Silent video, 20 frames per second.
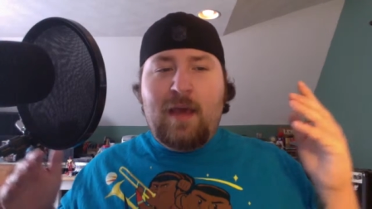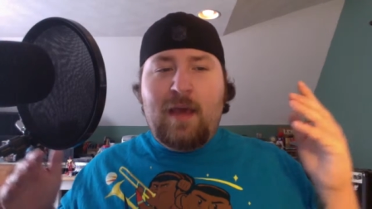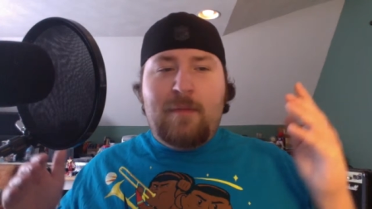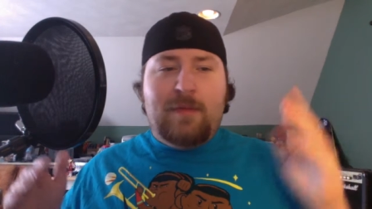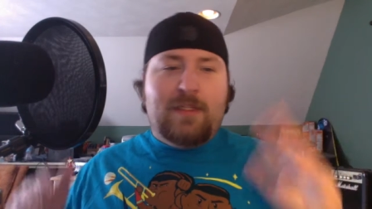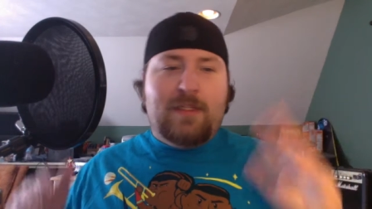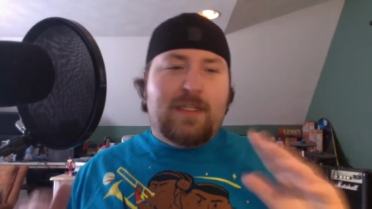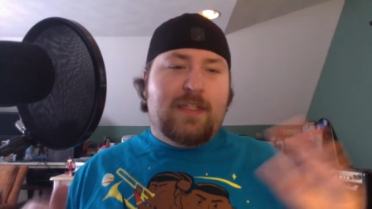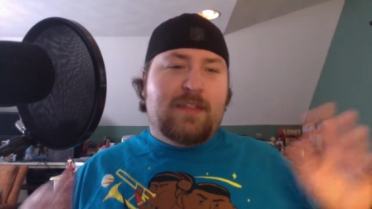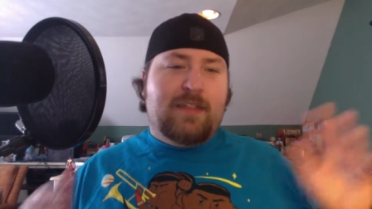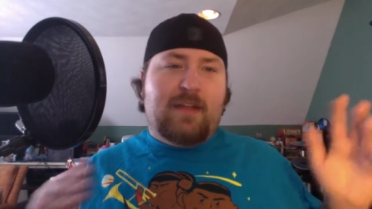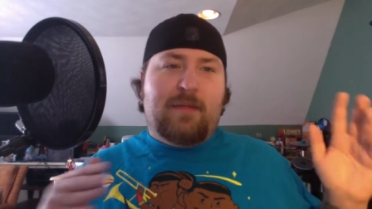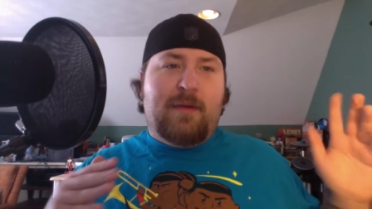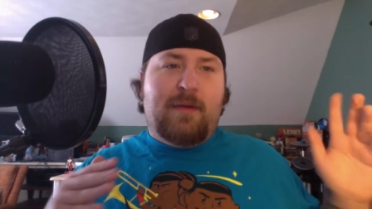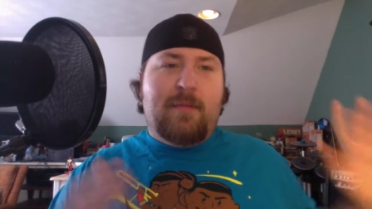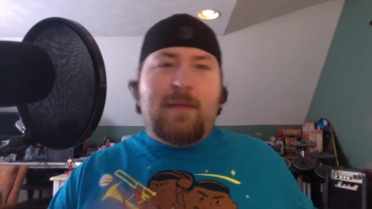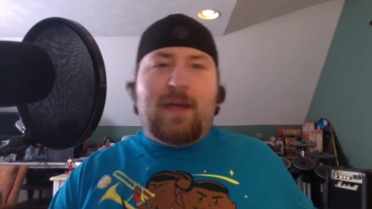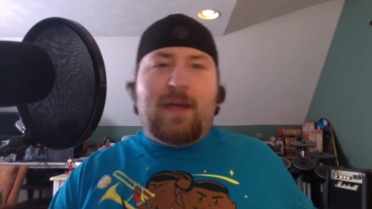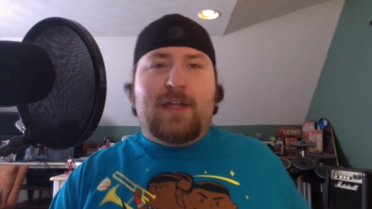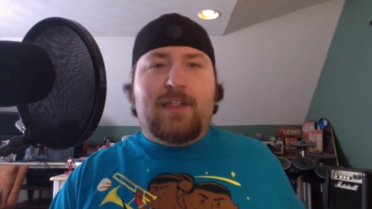But Dean's going to be a
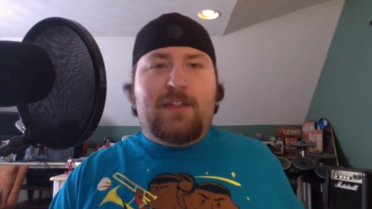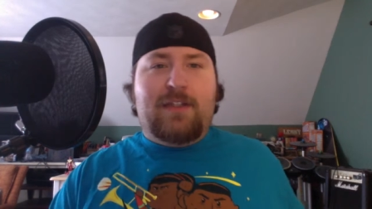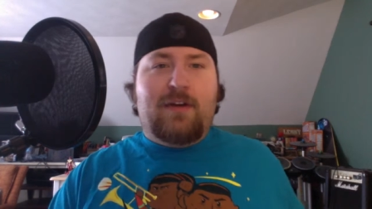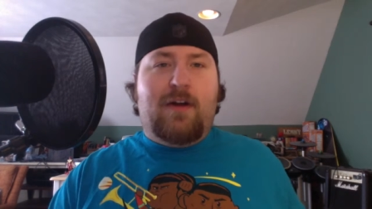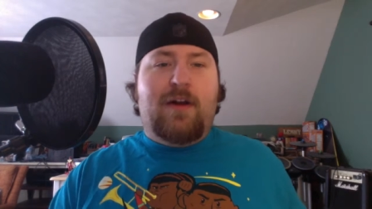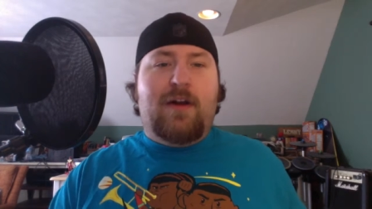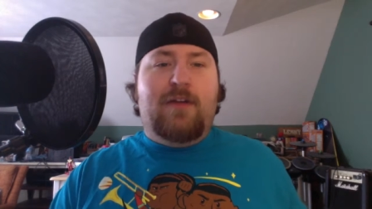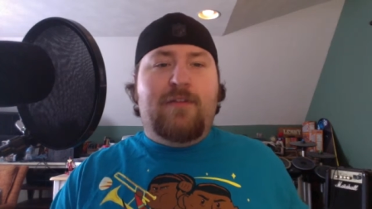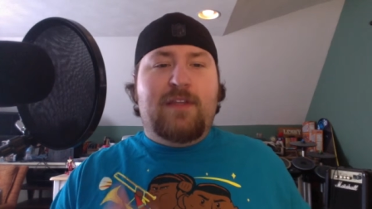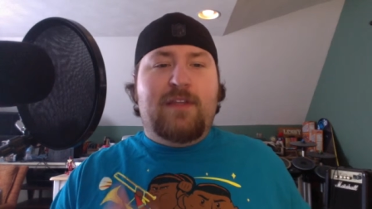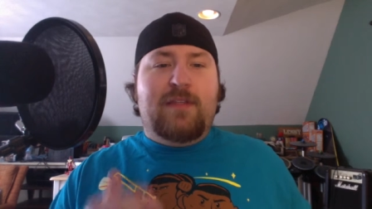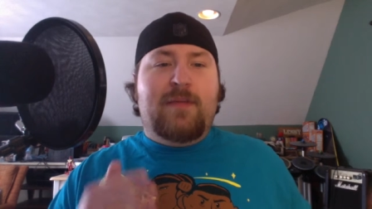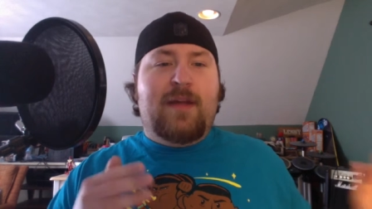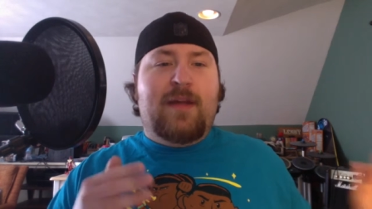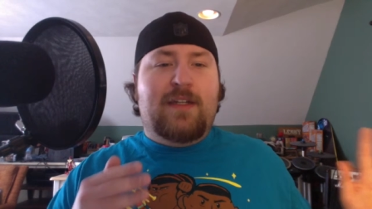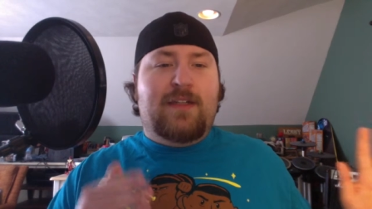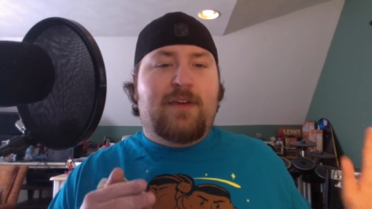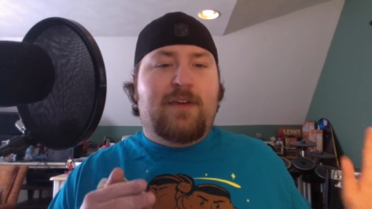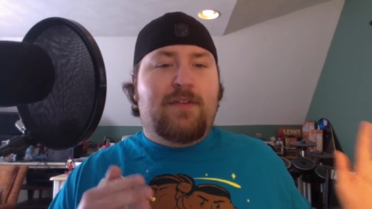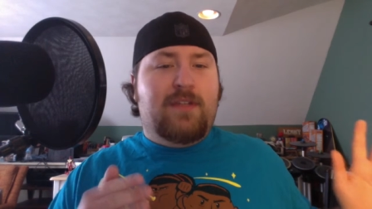mega star if this
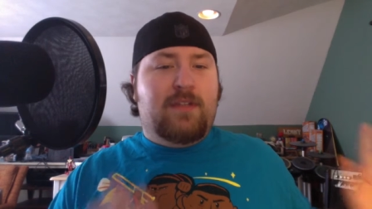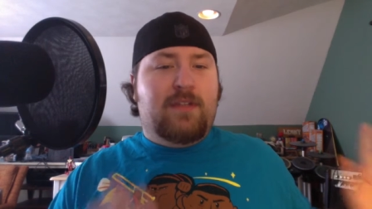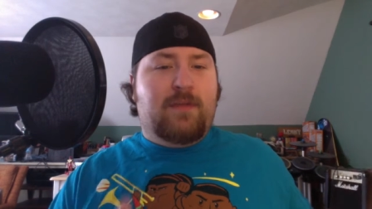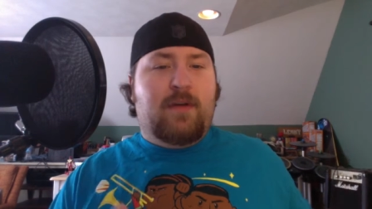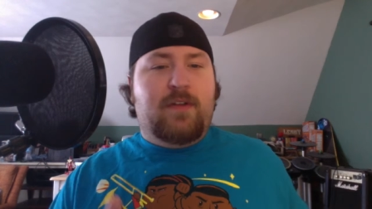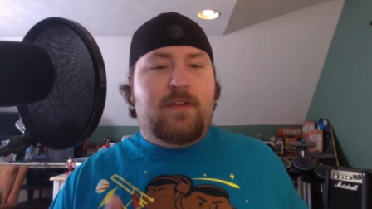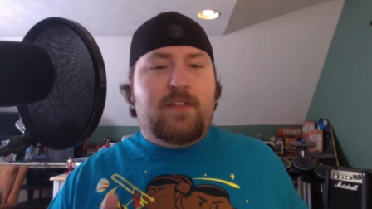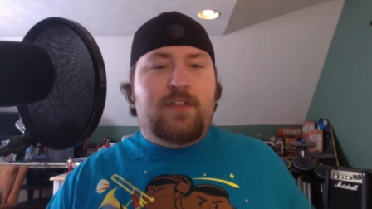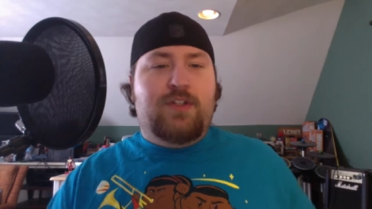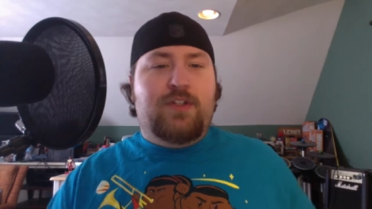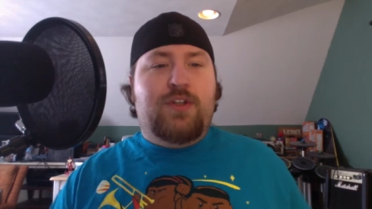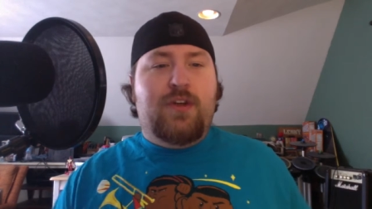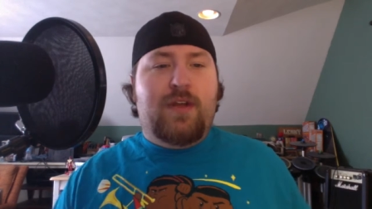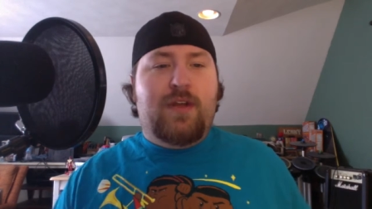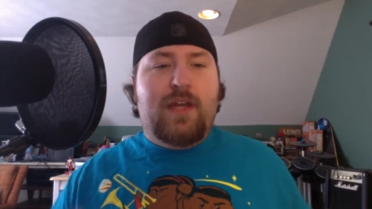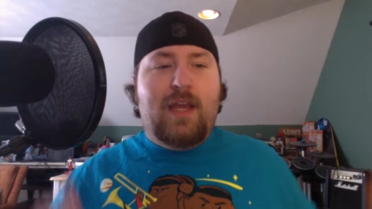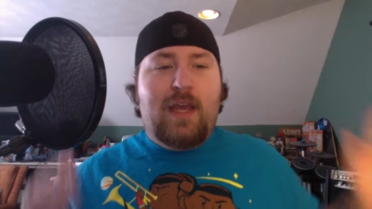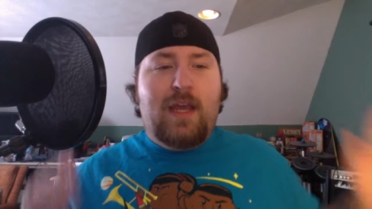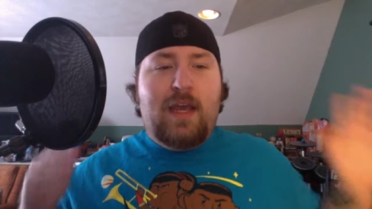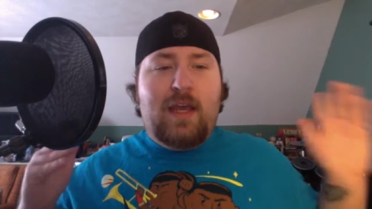match goes as well as it should.